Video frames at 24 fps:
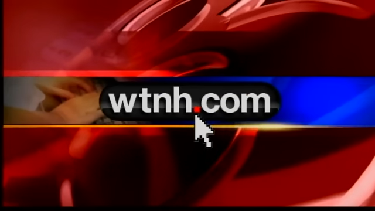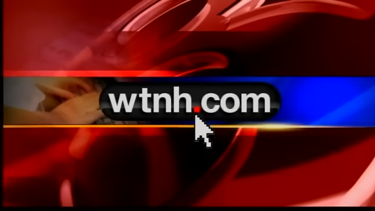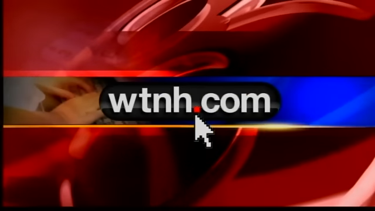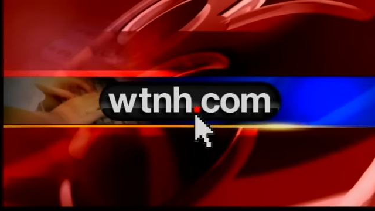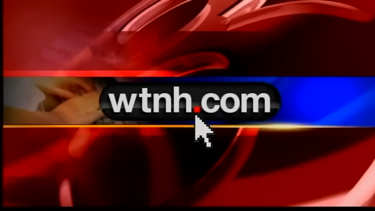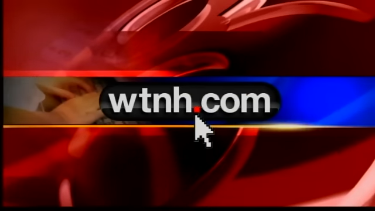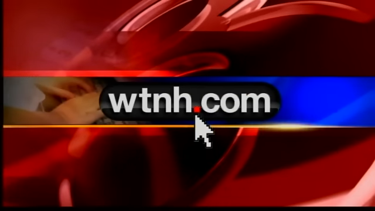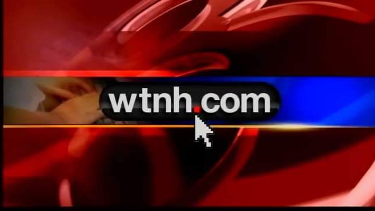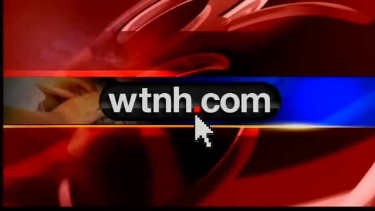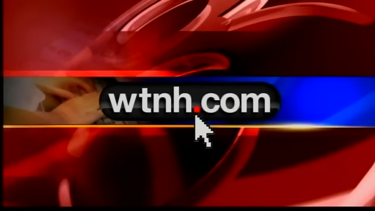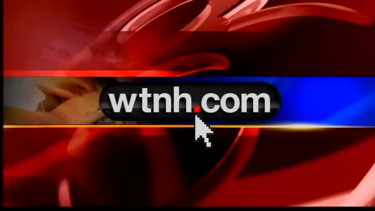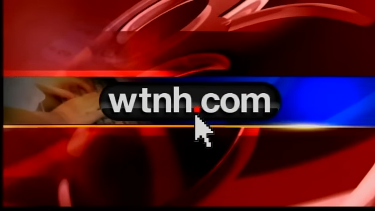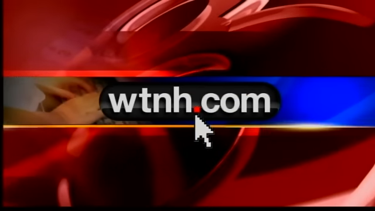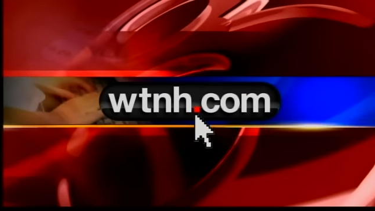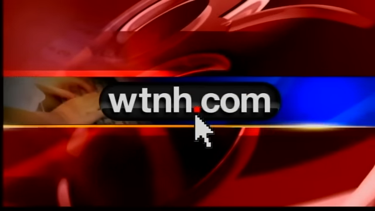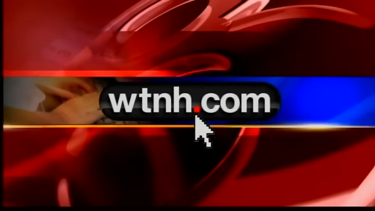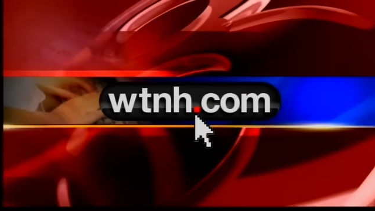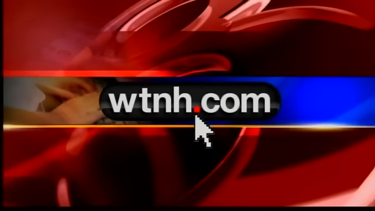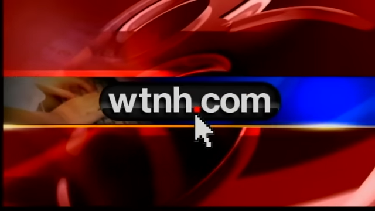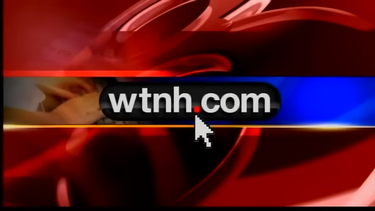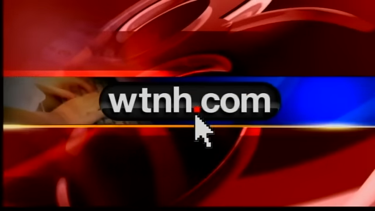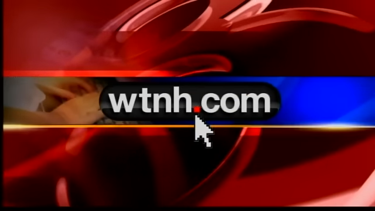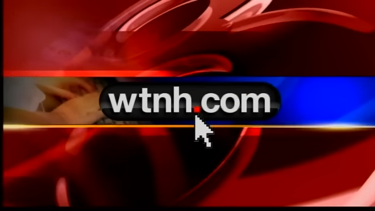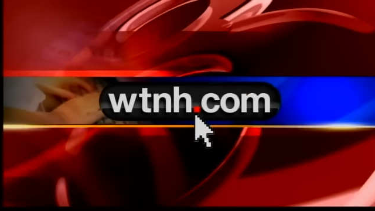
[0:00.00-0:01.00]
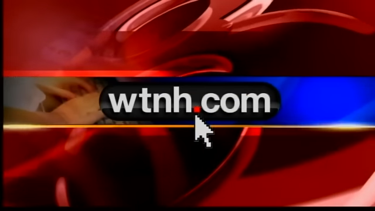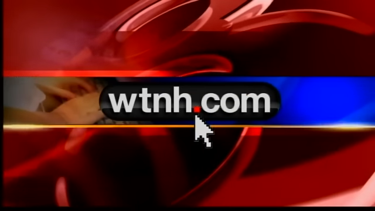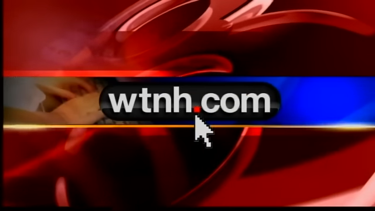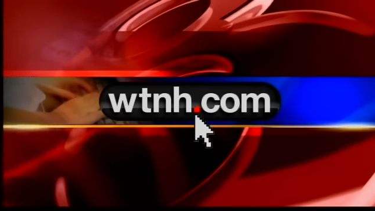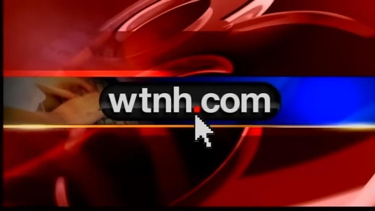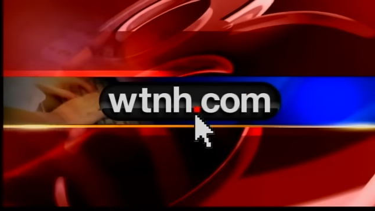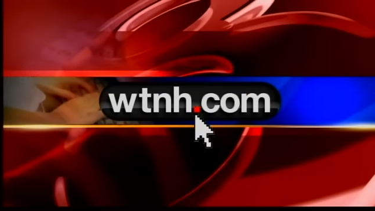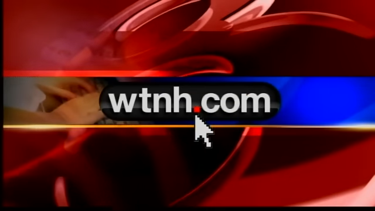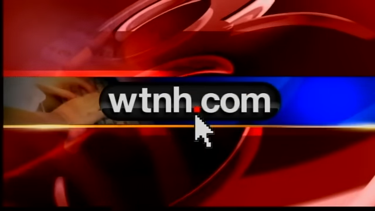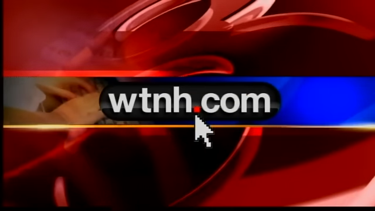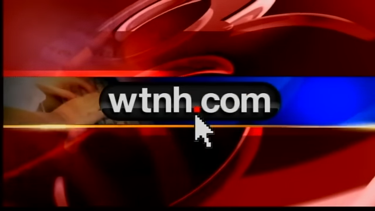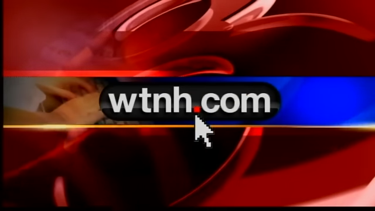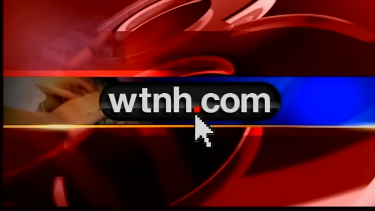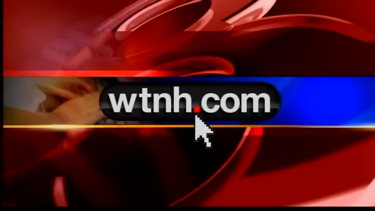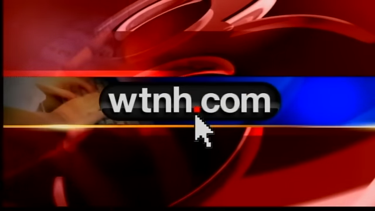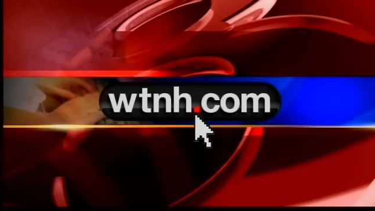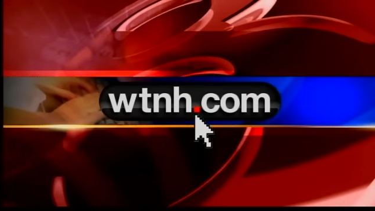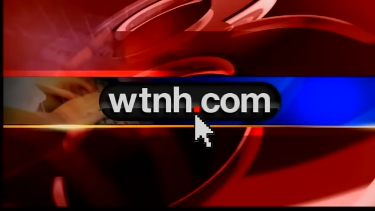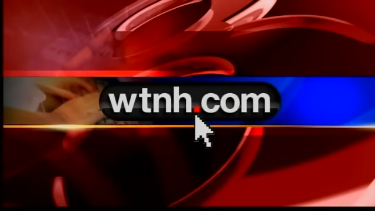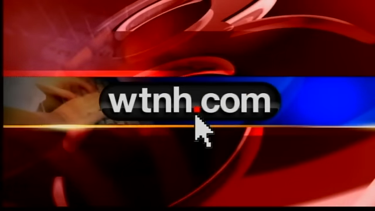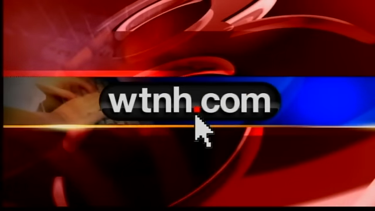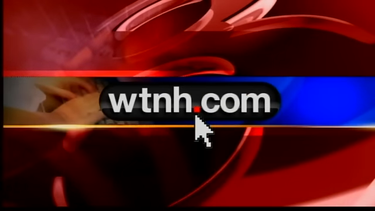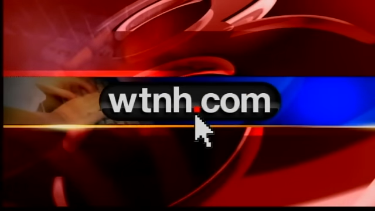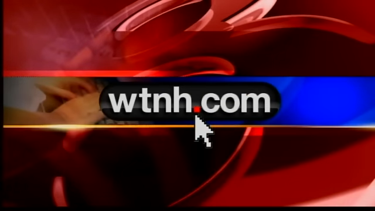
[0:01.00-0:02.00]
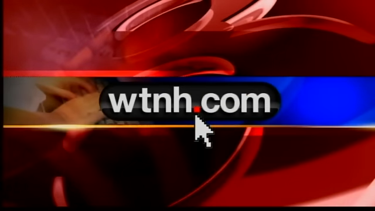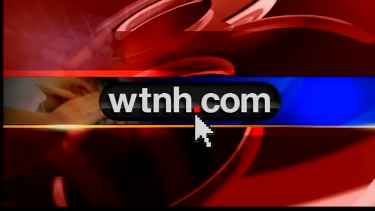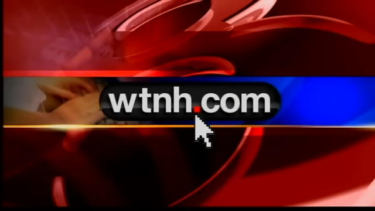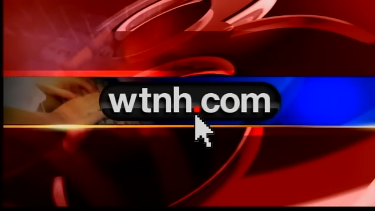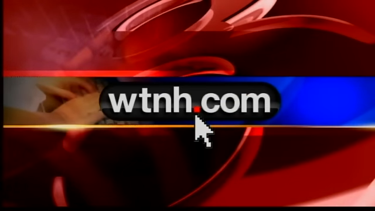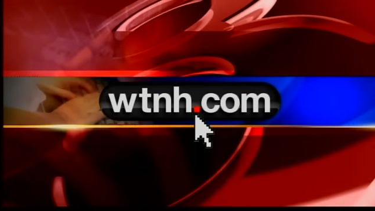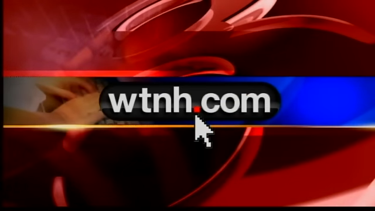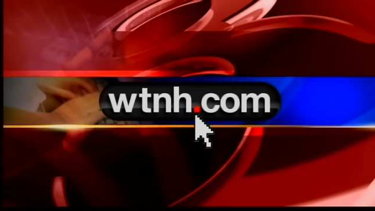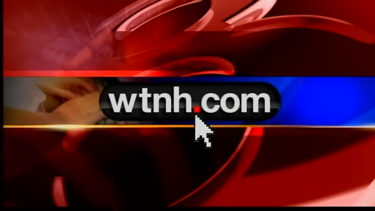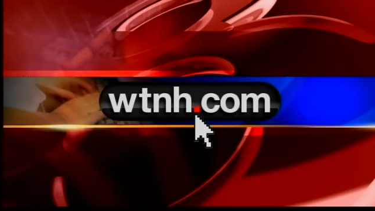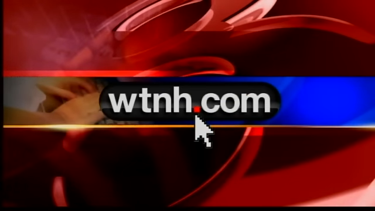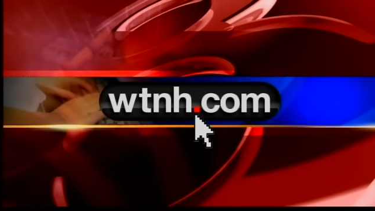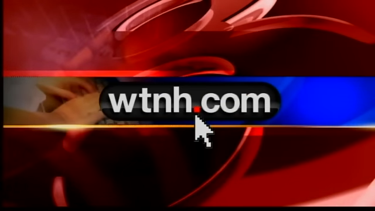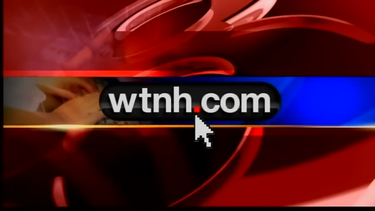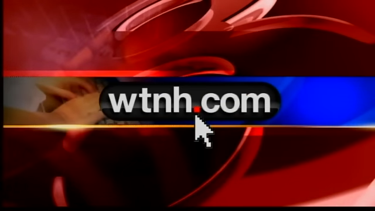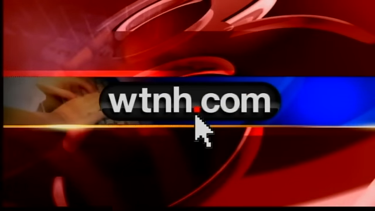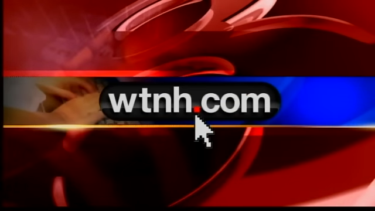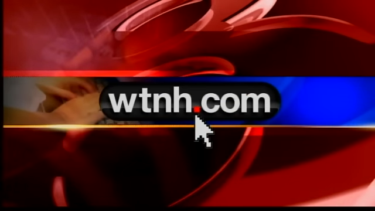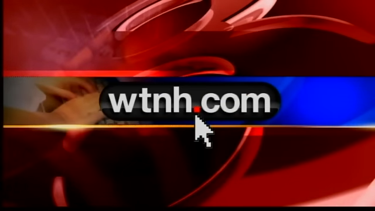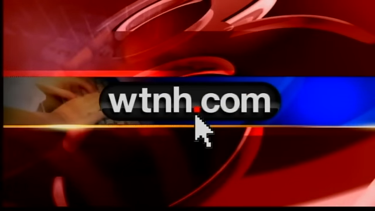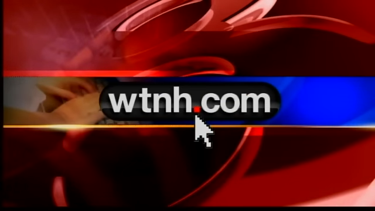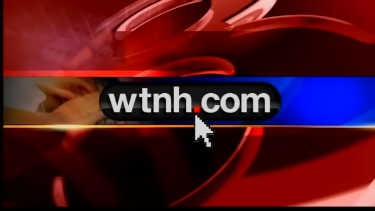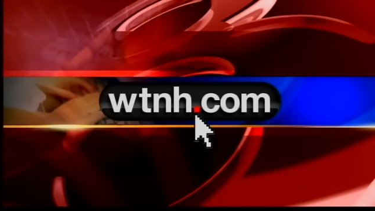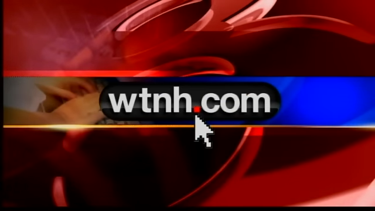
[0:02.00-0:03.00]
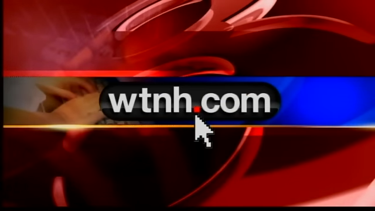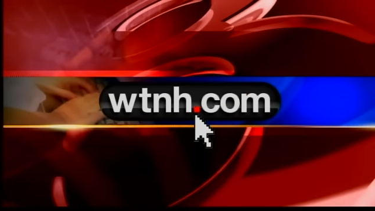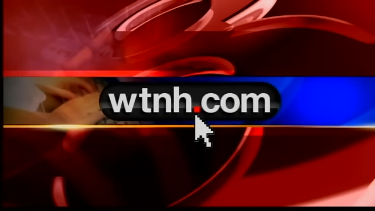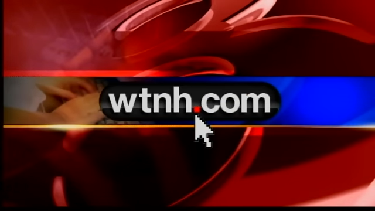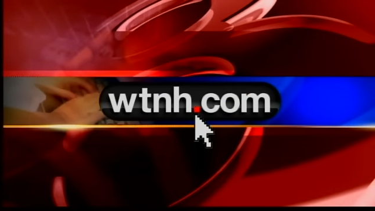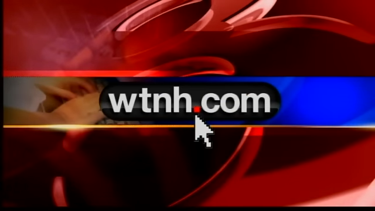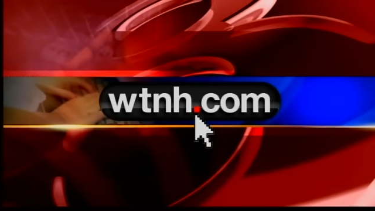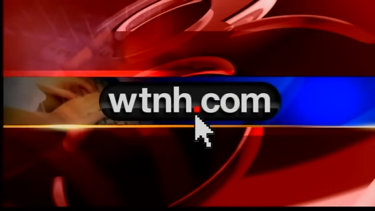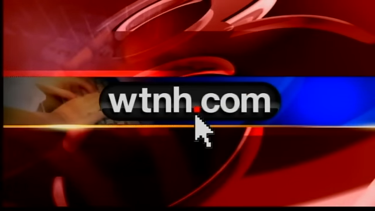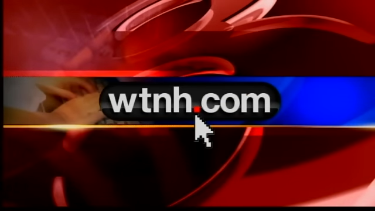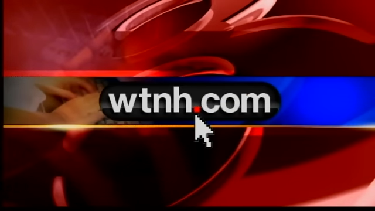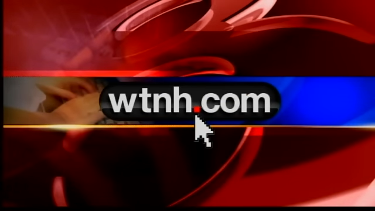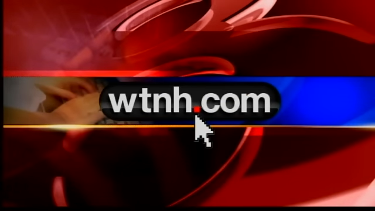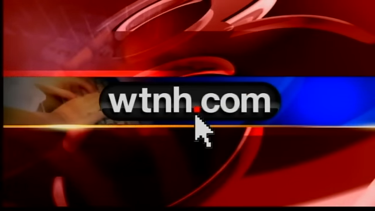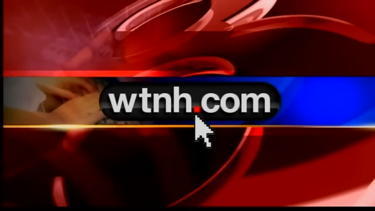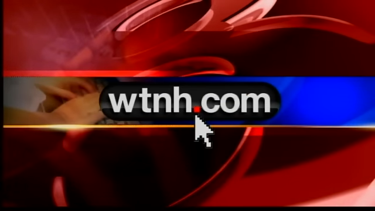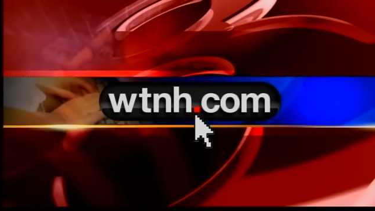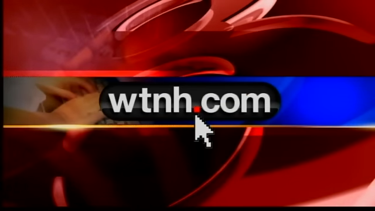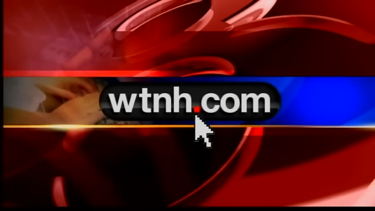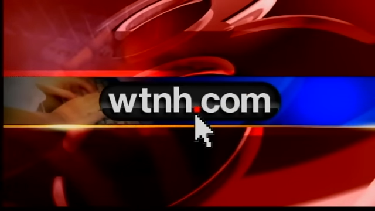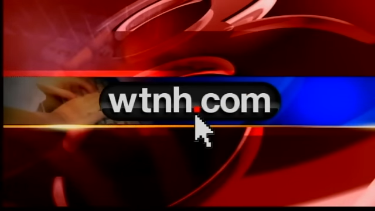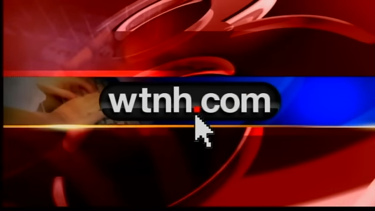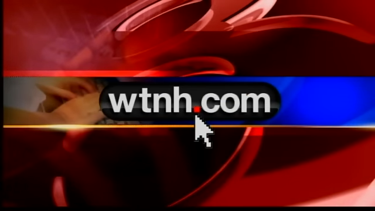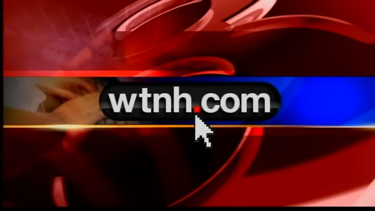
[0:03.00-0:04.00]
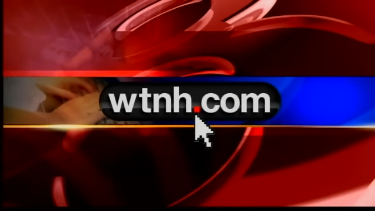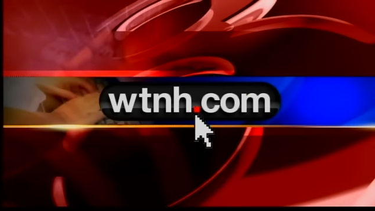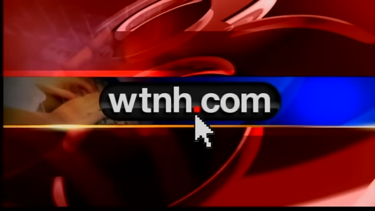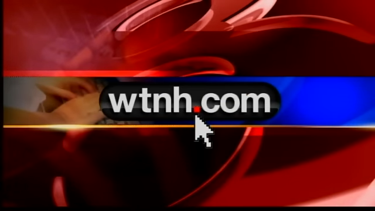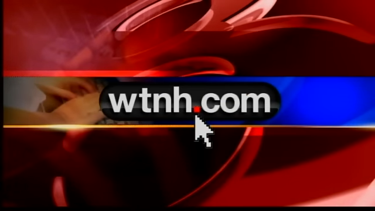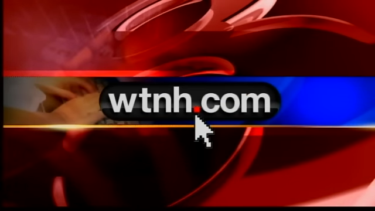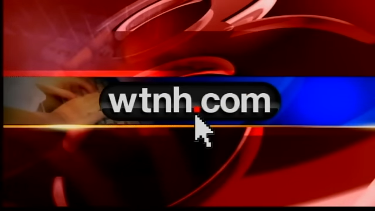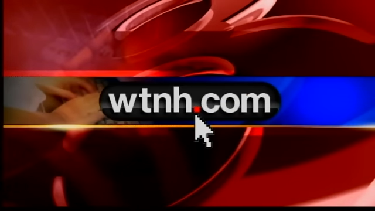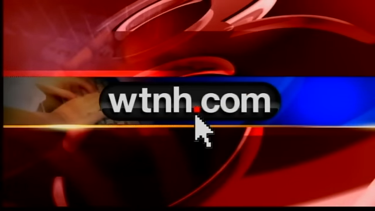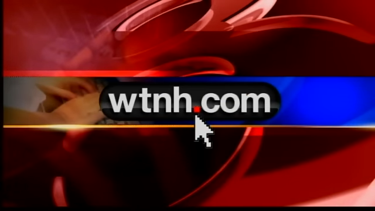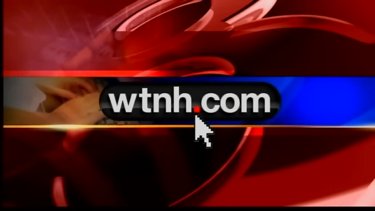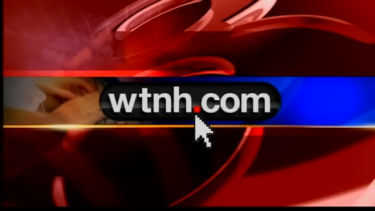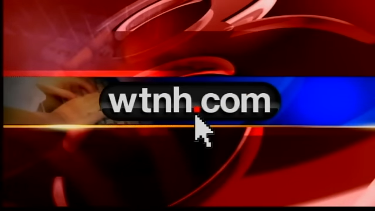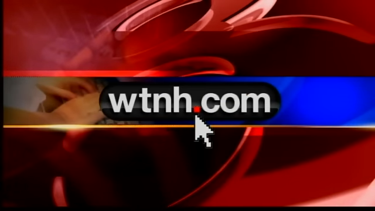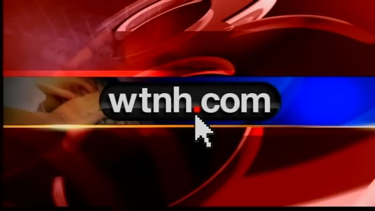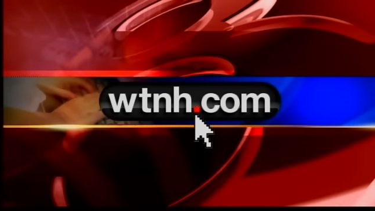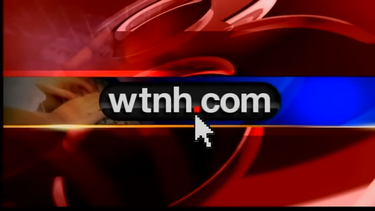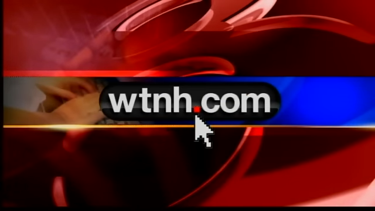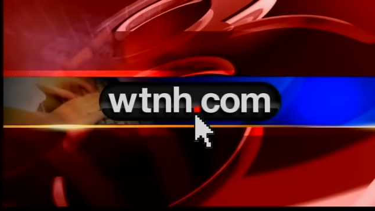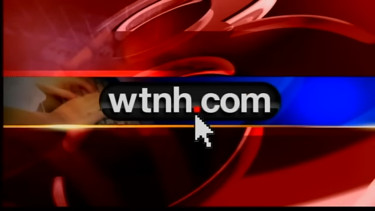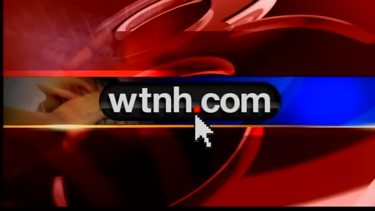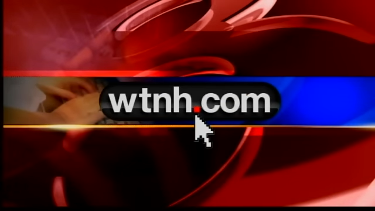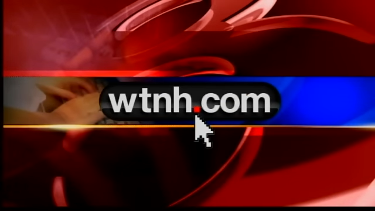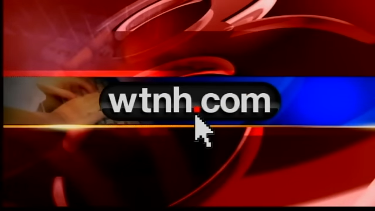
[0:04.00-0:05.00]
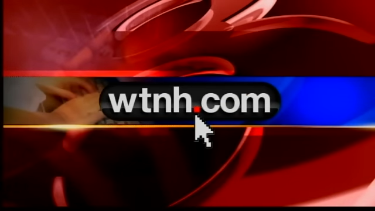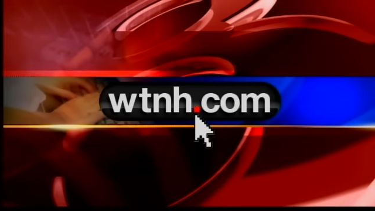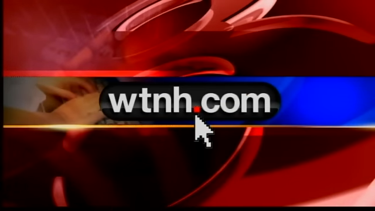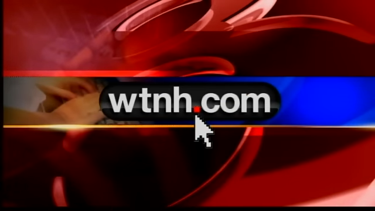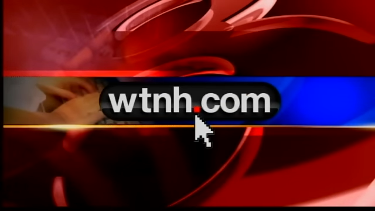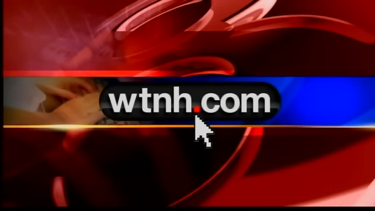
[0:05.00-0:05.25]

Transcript: No face is visible, so there are no lips to read.